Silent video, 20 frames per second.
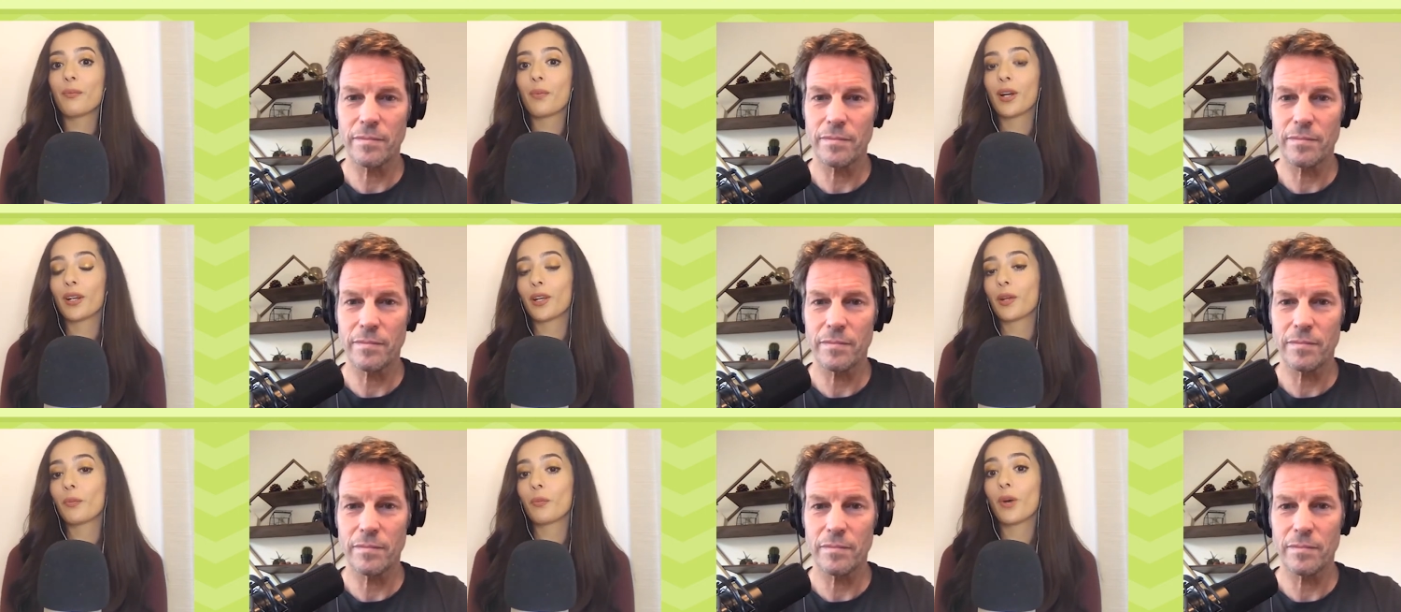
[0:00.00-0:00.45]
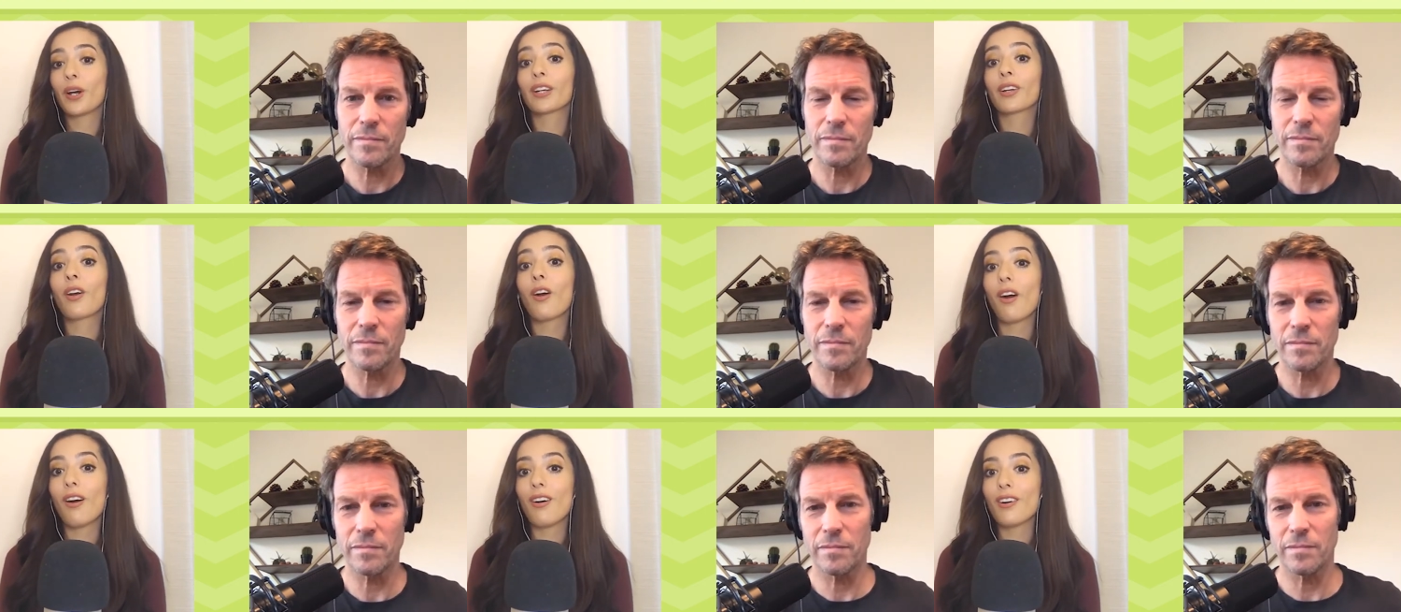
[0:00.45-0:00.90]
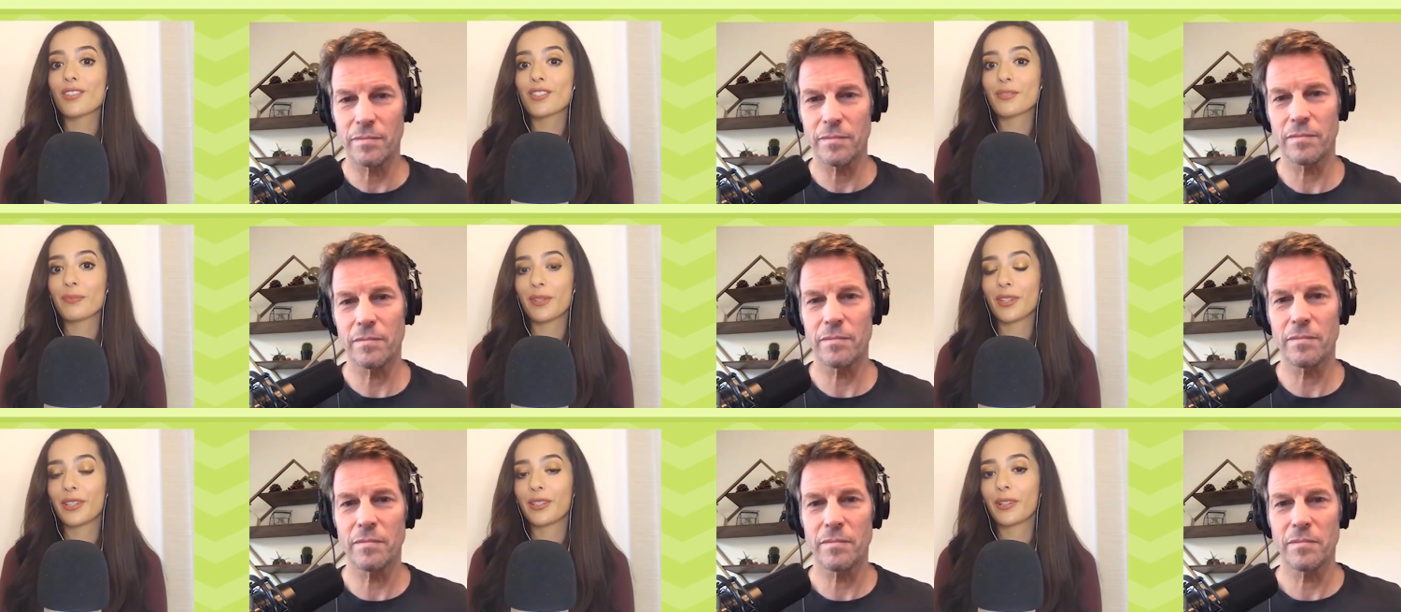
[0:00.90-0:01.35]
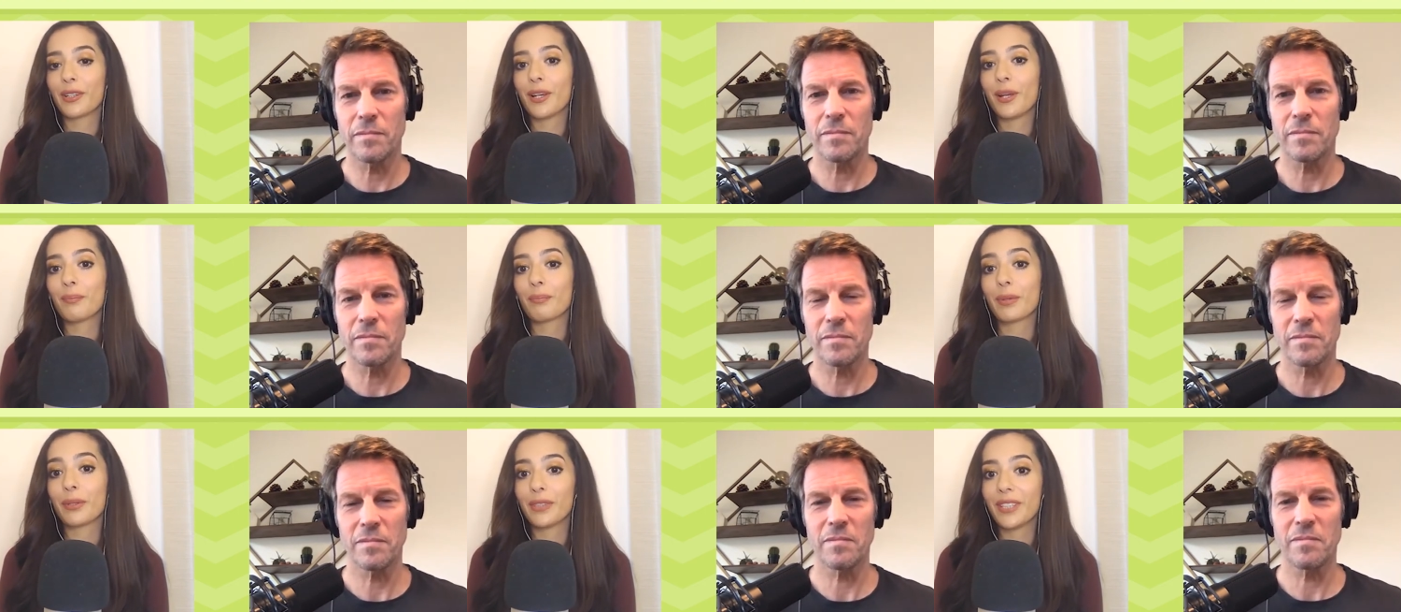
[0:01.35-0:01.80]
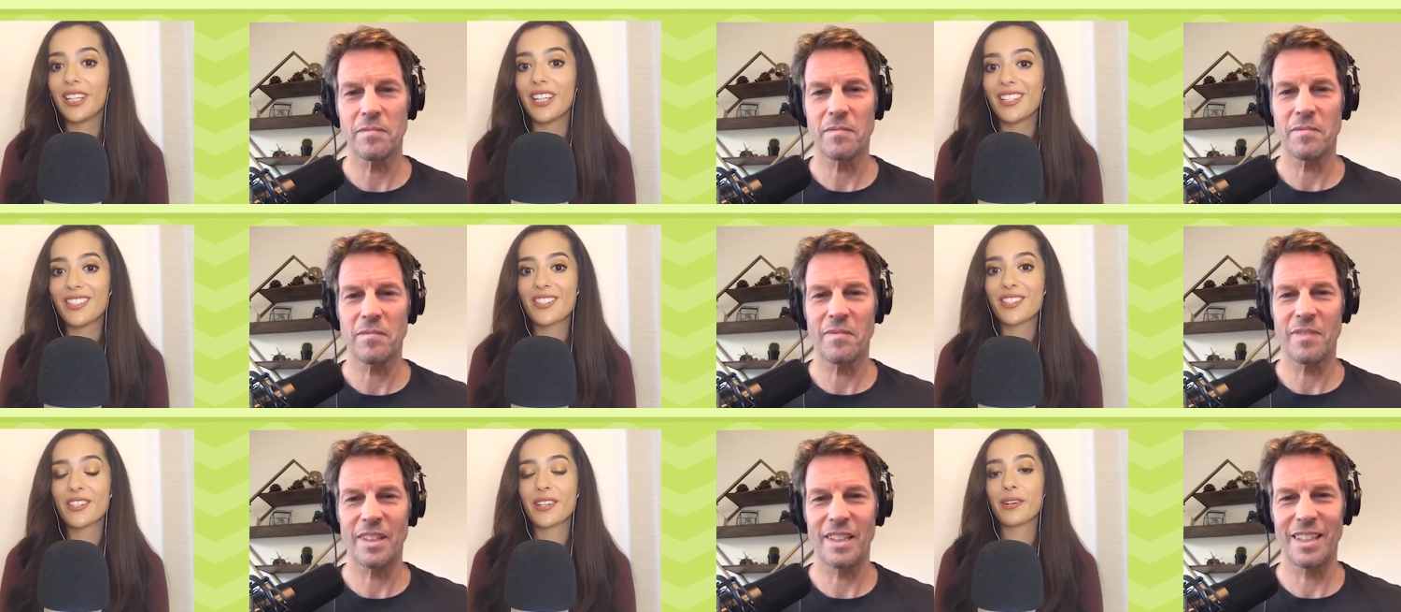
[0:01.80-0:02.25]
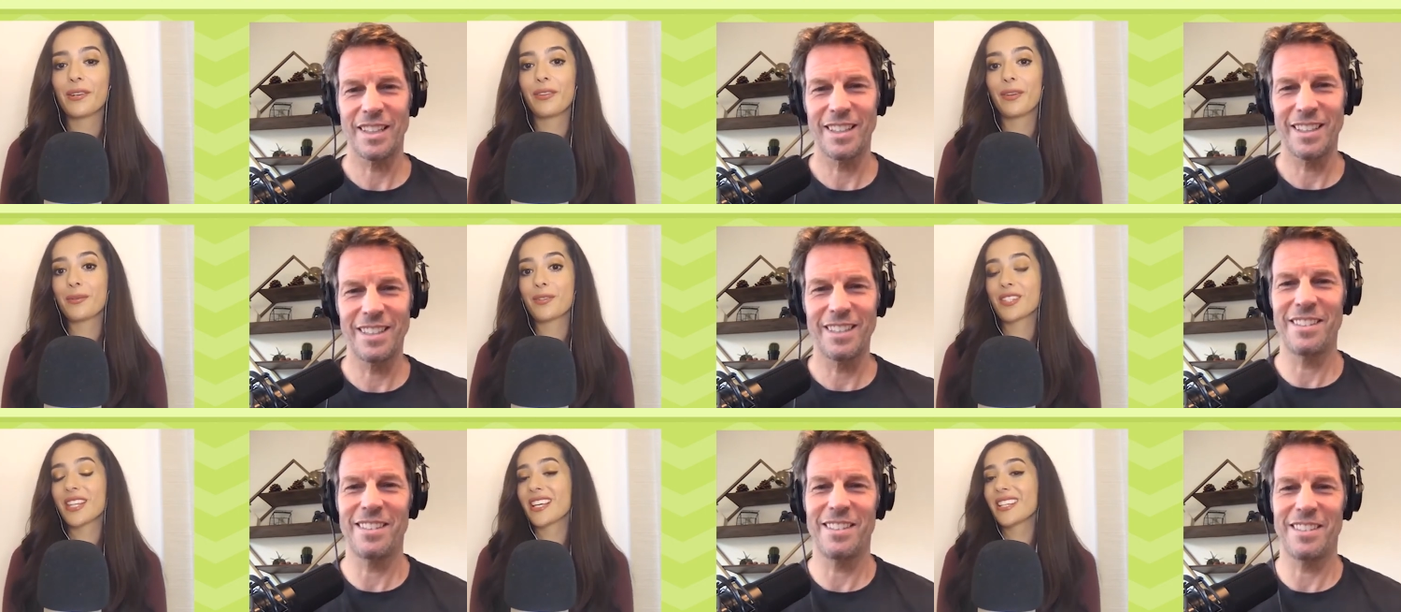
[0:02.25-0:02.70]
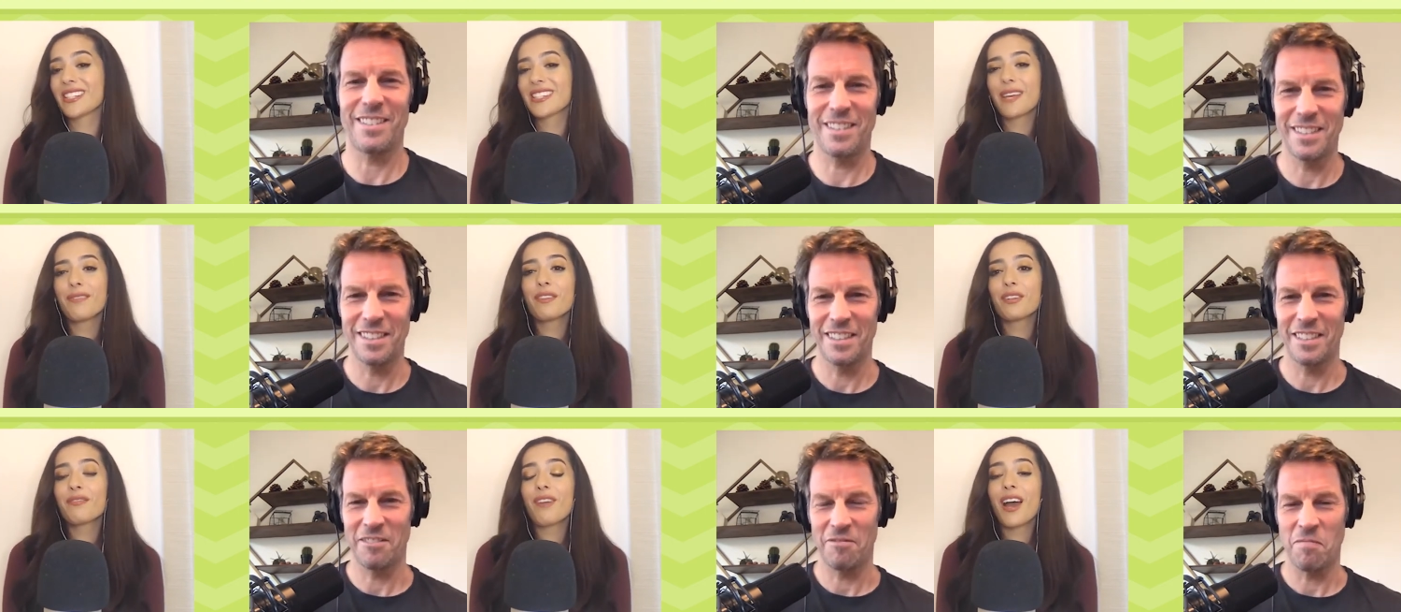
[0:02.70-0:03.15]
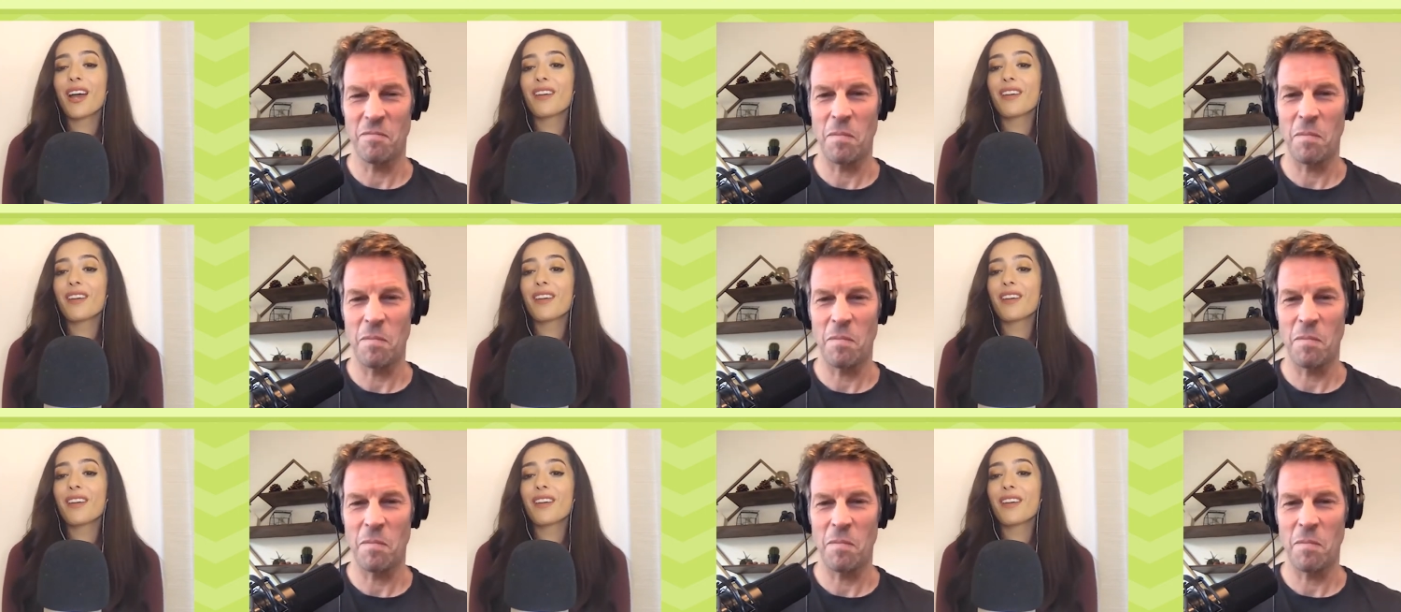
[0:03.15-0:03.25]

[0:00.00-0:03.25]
Speaker 1: one-on-one calls with your employees. So there was like seventy-five